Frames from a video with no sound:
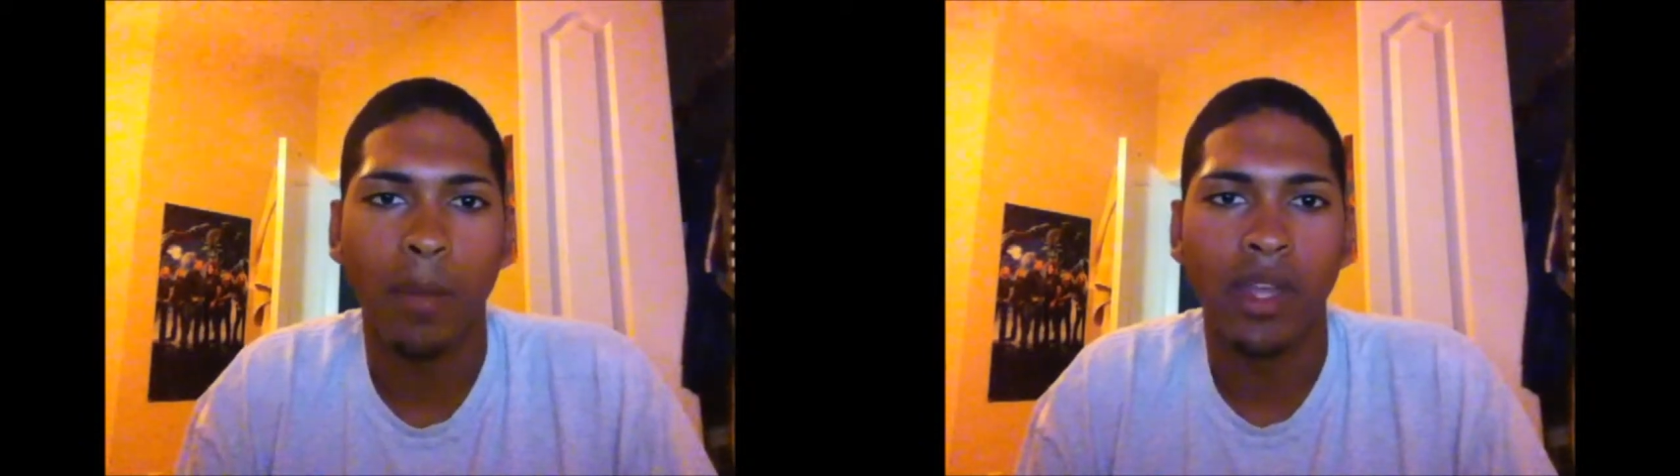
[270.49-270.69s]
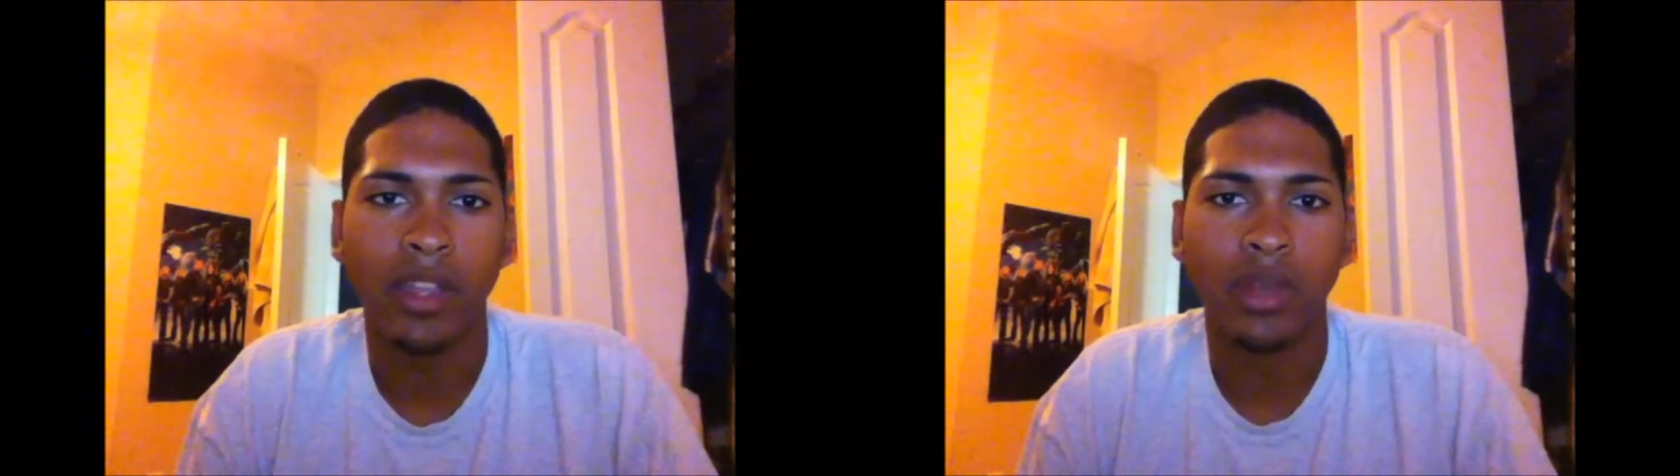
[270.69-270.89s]
I
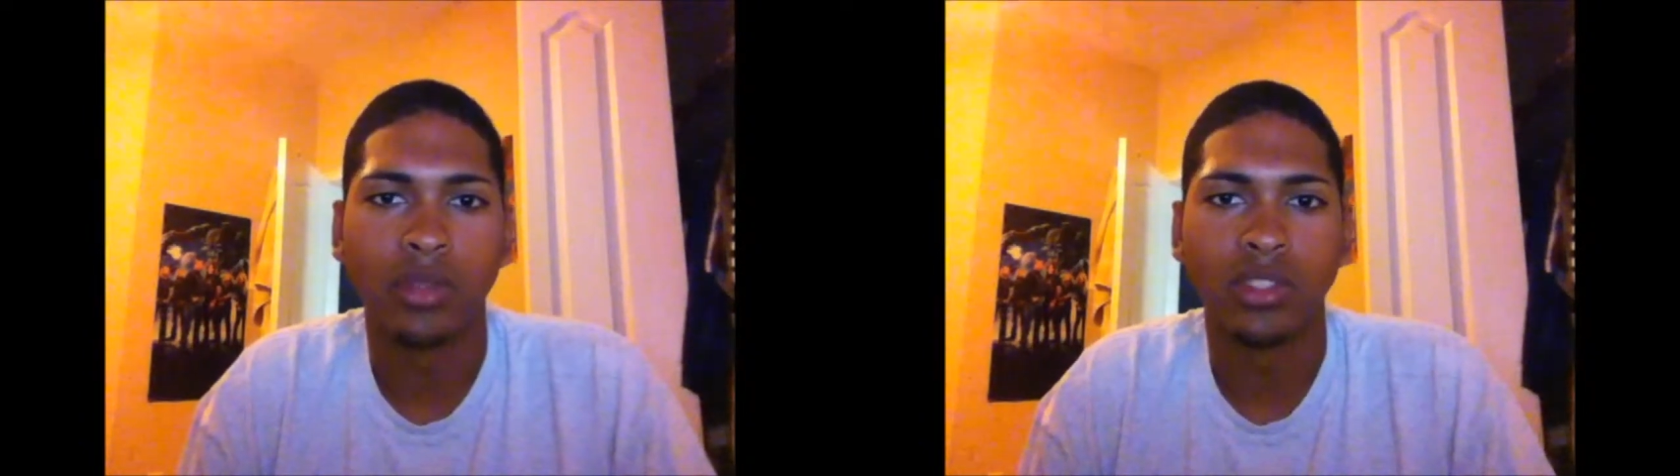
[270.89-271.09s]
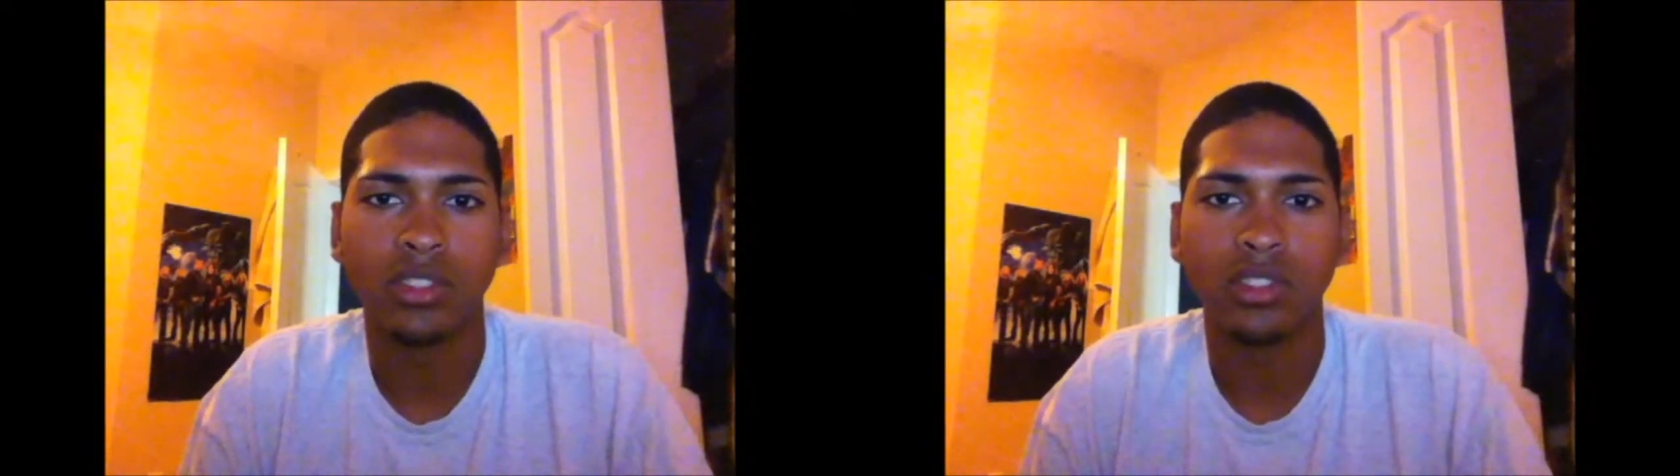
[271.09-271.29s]
mean, there
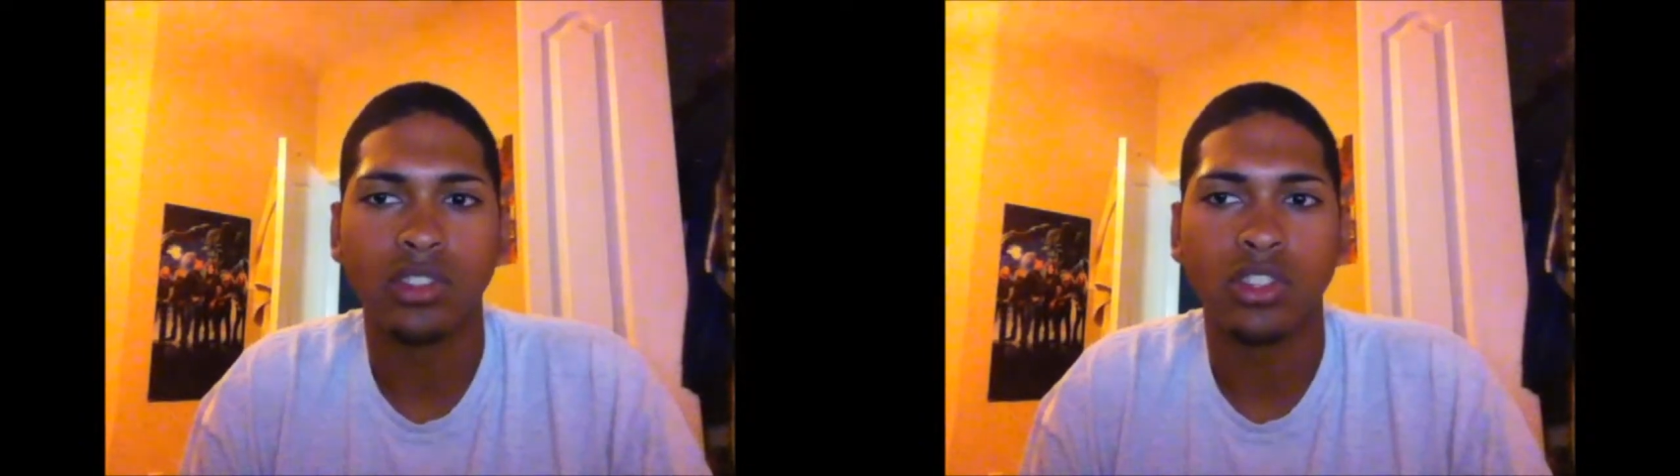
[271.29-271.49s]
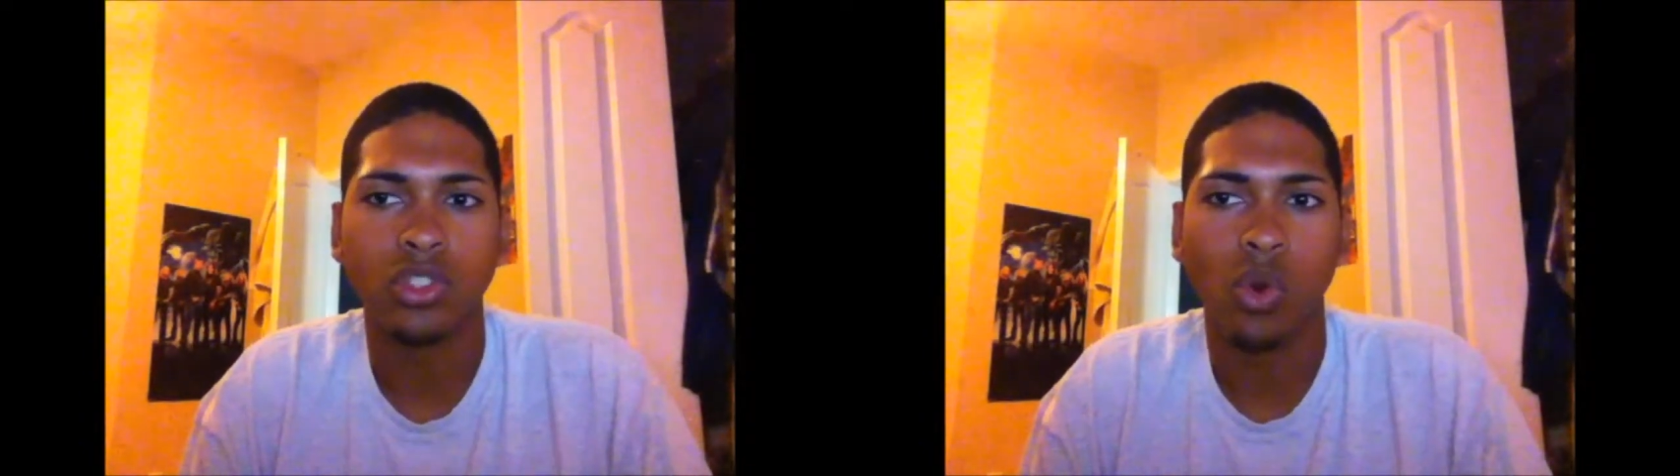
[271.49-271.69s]
was
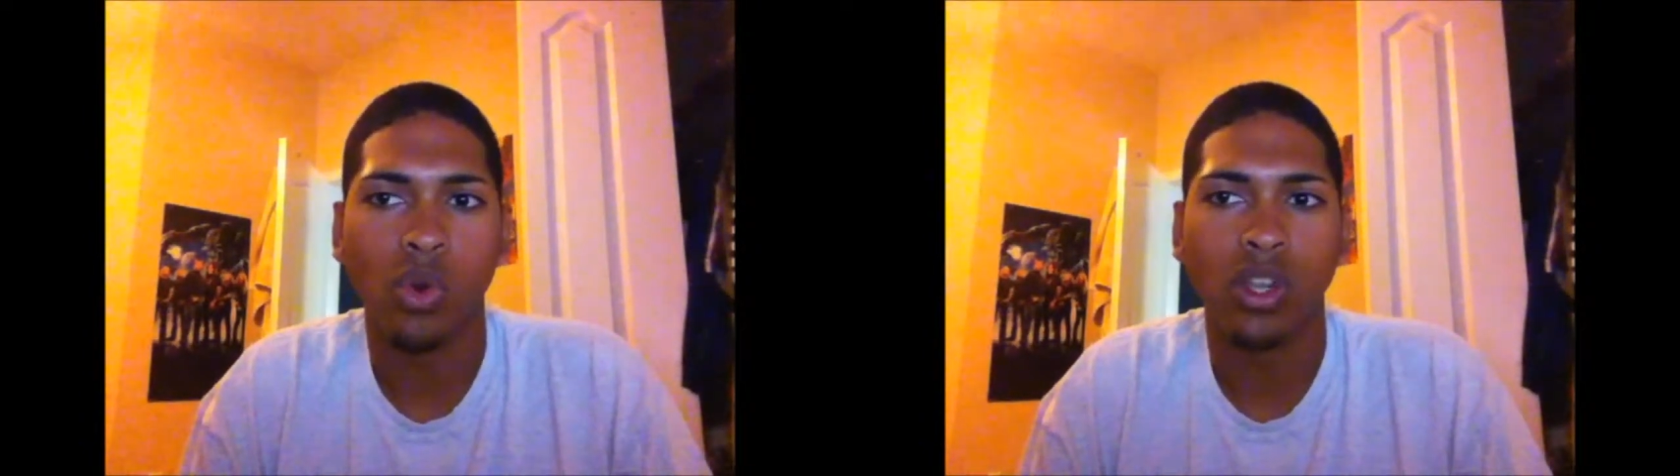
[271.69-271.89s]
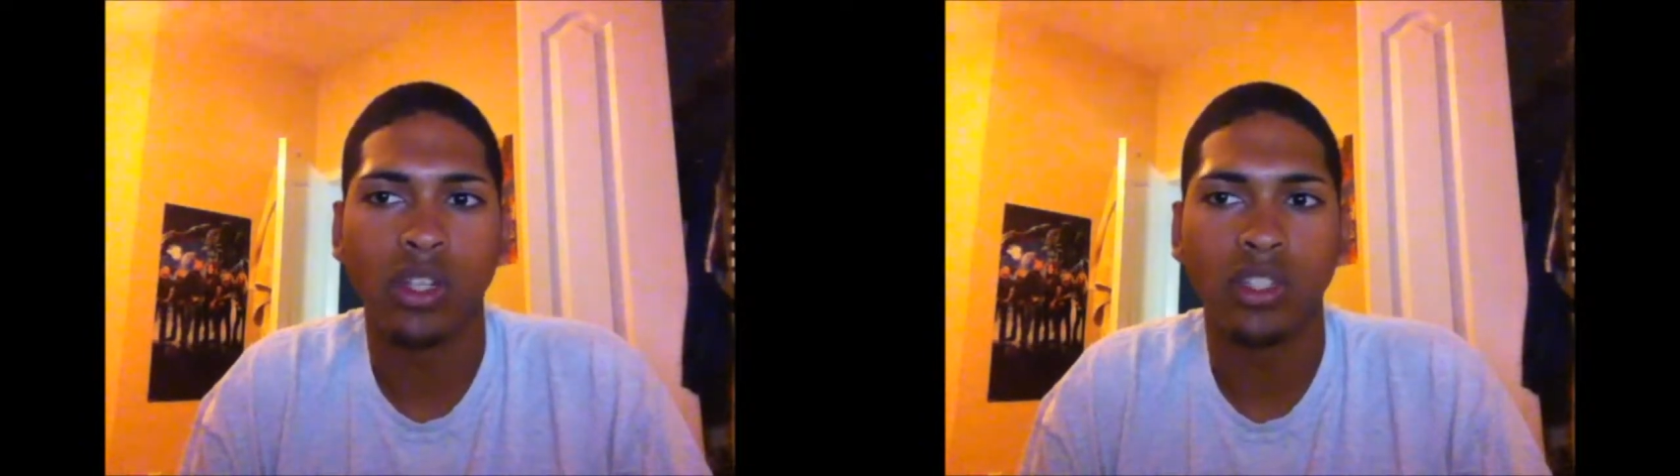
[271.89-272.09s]

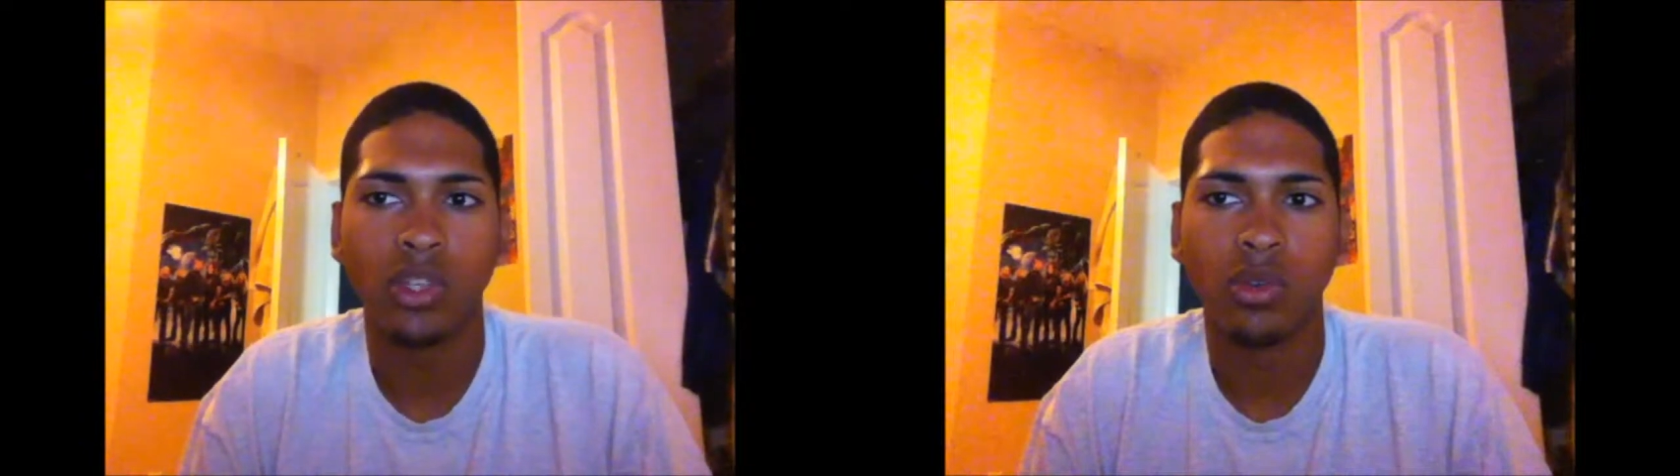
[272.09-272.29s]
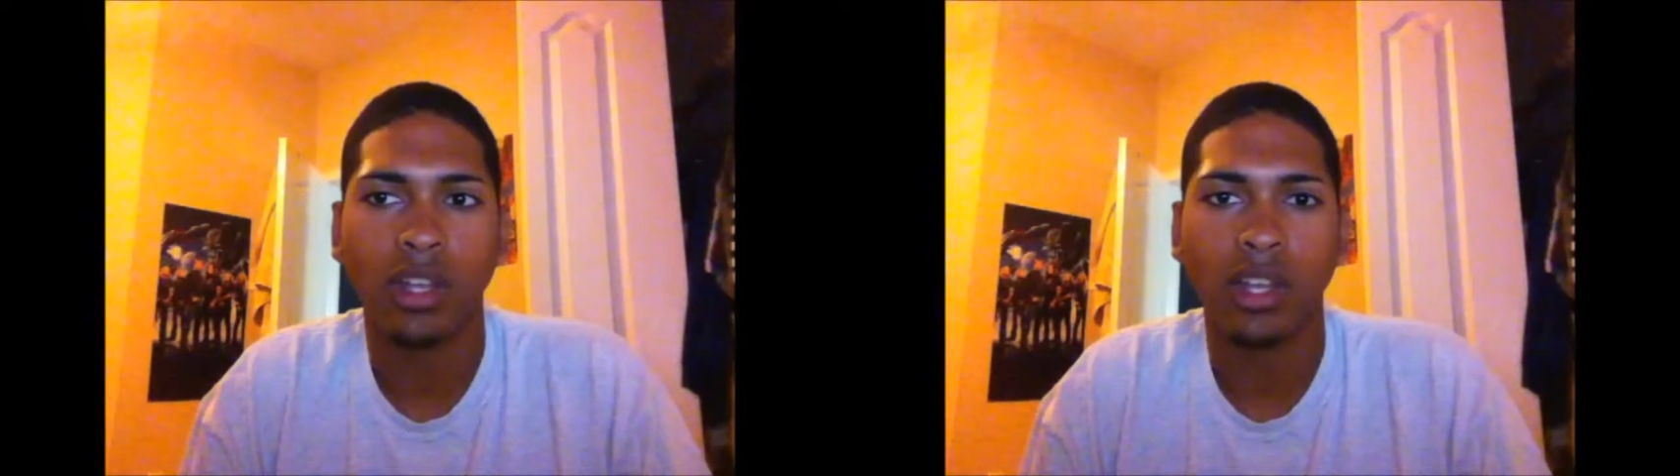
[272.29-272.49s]
story
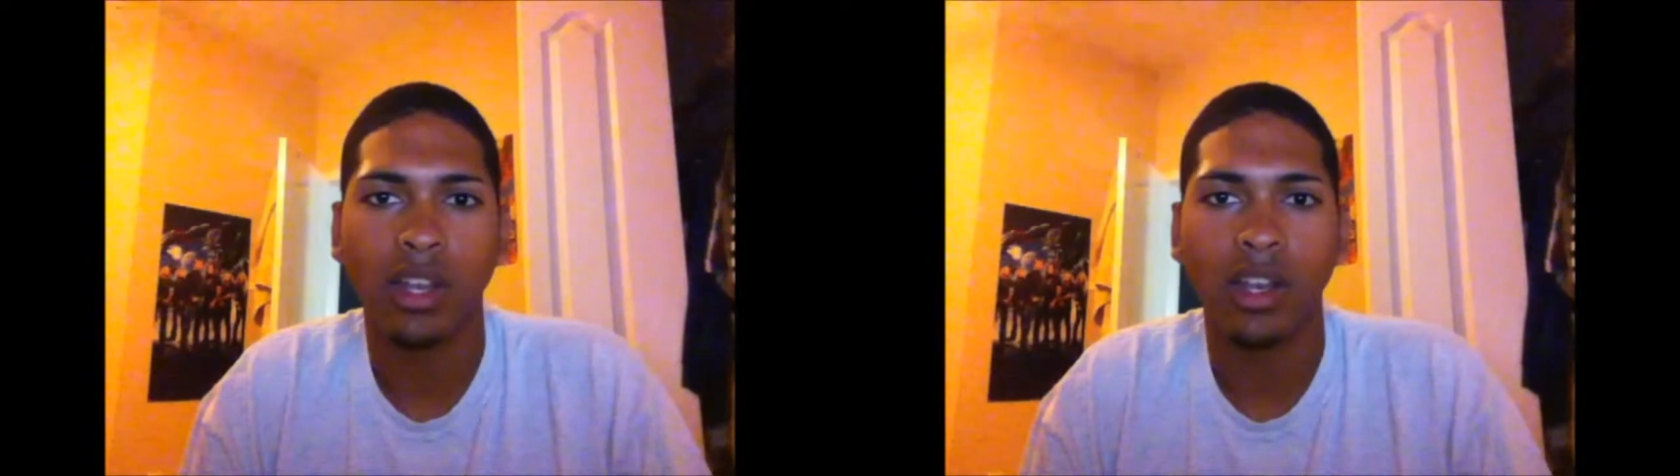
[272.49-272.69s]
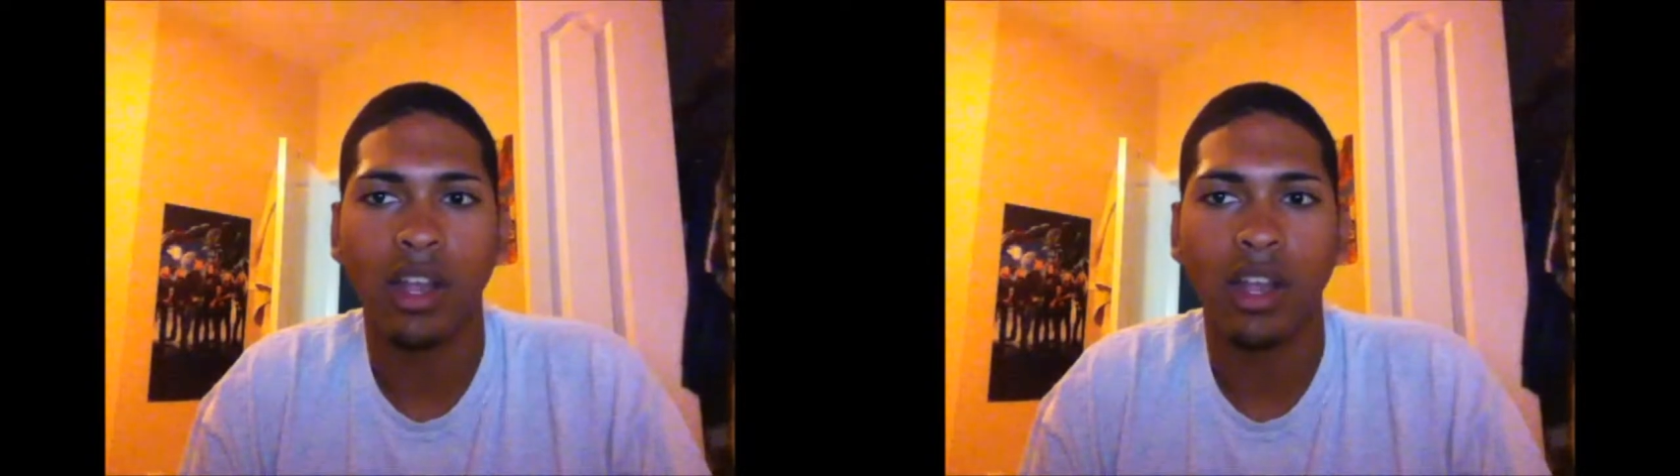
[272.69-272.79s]
to it.